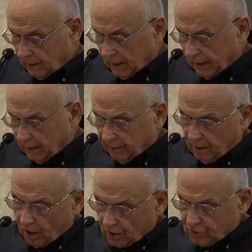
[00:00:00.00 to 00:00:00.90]
and
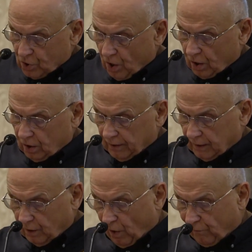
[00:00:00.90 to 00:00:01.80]
hot chocolate
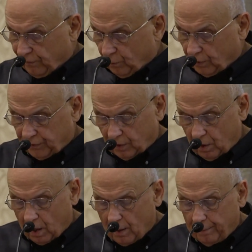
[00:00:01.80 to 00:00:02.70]
and coffee with a
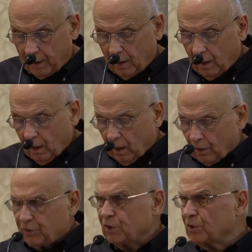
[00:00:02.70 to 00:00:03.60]
cop,
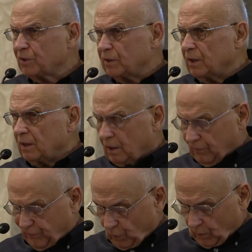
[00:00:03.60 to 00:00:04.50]
are just a
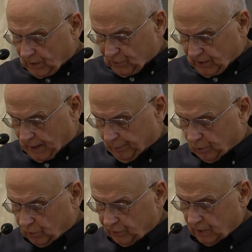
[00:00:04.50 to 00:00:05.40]
few
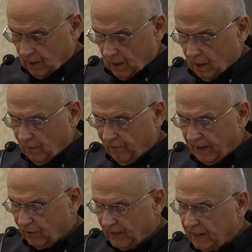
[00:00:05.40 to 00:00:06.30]
examples of
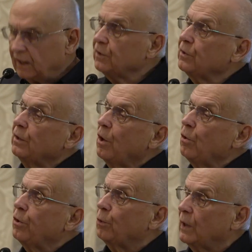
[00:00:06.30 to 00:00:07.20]
how they get to know
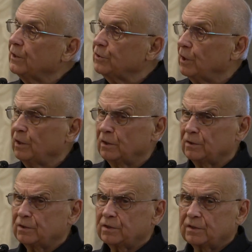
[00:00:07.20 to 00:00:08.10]
the
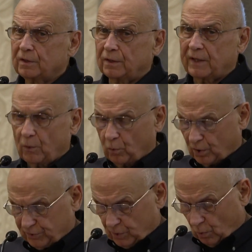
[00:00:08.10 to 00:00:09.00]
residents that they
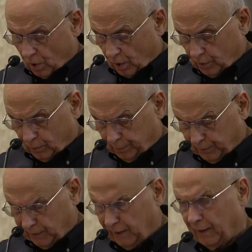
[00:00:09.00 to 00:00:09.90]
work so hard to
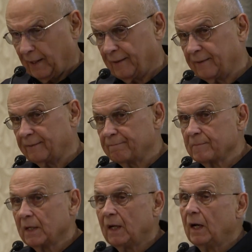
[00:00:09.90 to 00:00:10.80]
protect.
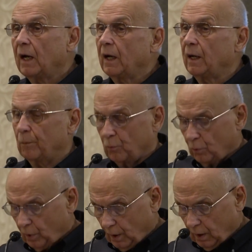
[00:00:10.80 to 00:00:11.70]
I am
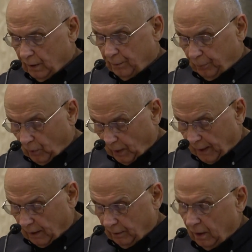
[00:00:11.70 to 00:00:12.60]
really
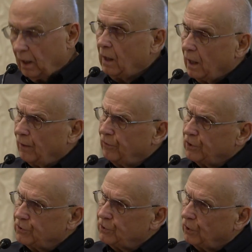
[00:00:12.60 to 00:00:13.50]
proud of
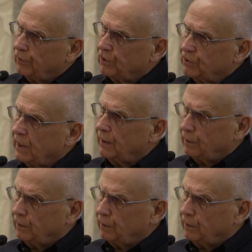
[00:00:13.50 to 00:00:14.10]
the service they